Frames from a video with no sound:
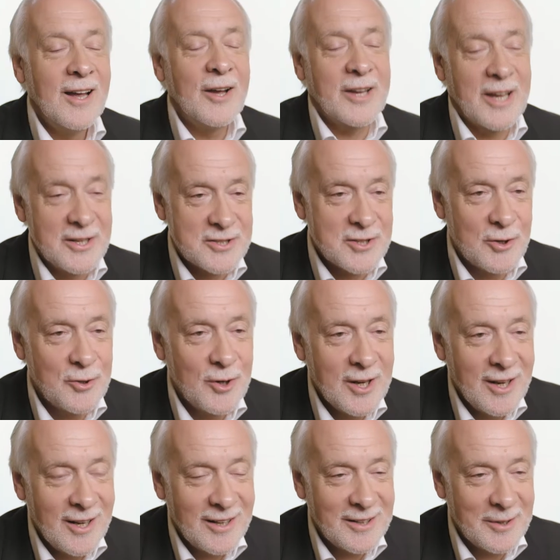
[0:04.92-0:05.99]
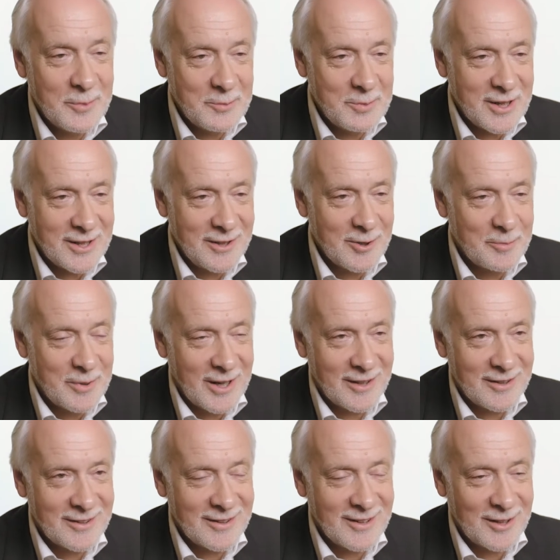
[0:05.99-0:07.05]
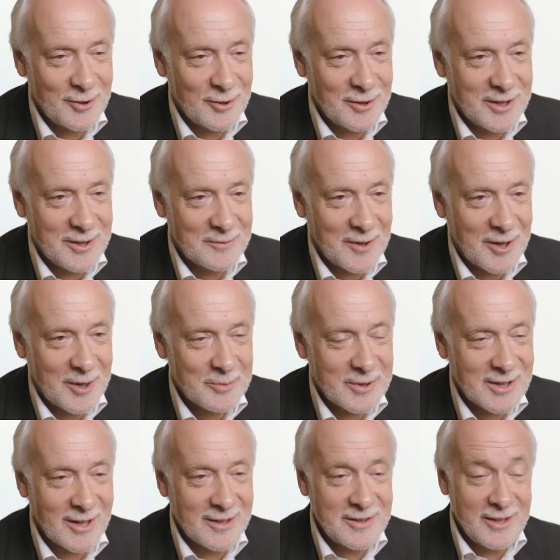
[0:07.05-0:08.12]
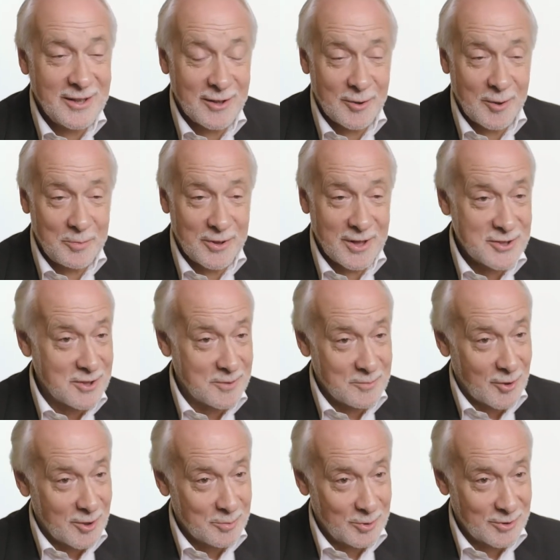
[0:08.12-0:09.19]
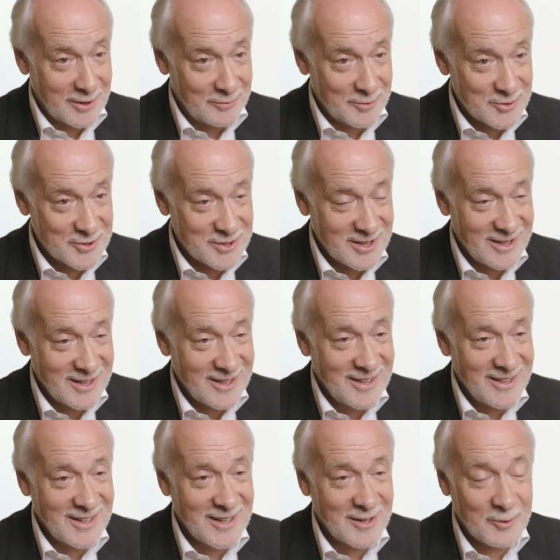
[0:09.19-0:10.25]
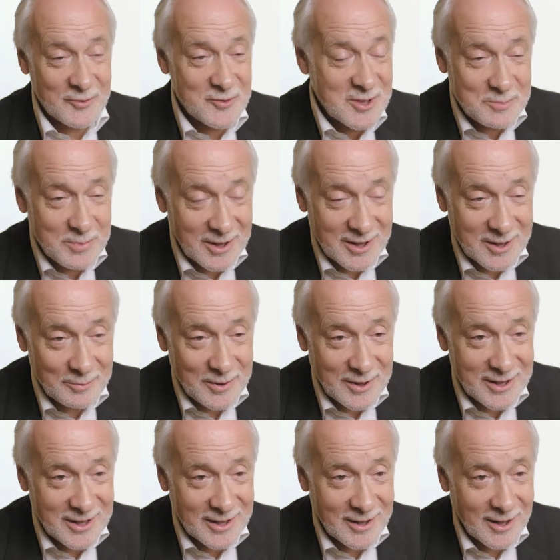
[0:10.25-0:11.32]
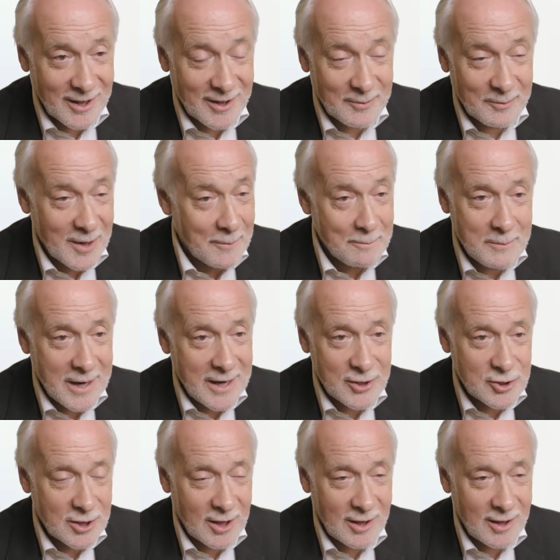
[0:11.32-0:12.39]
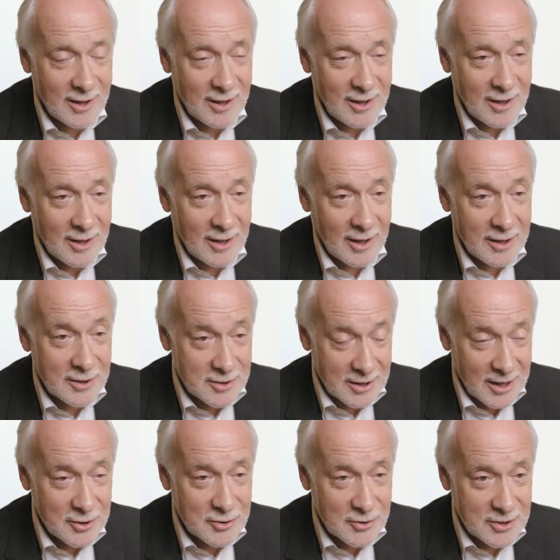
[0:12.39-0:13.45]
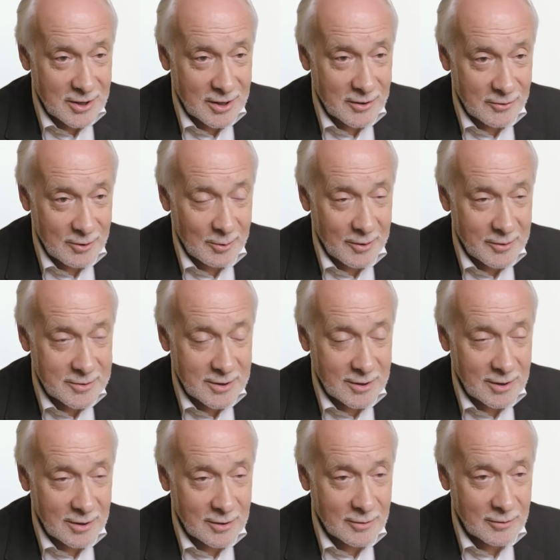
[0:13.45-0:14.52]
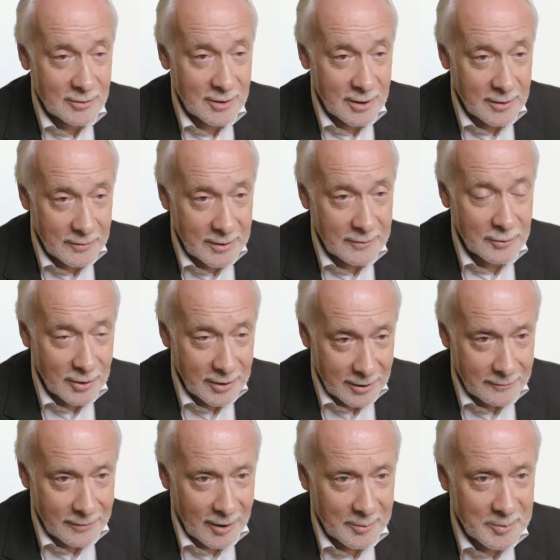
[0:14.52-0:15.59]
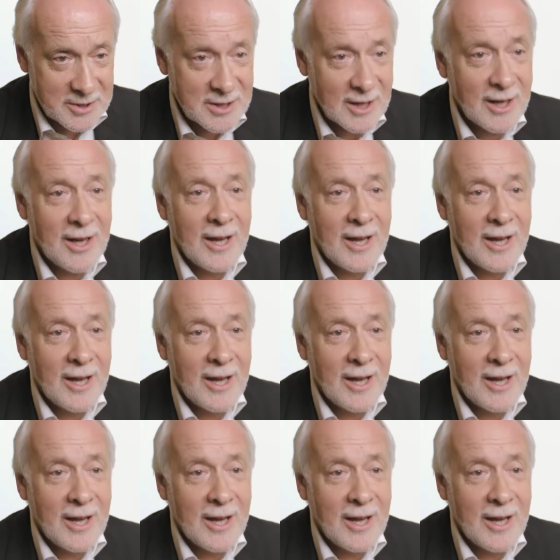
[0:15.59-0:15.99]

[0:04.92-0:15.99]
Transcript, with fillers: Okay, so let me be clear about a learning environment. I think it operates at multiple levels. Uh, we've just been completing um, a major uh, international study through OECD called Innovative Learning Environments.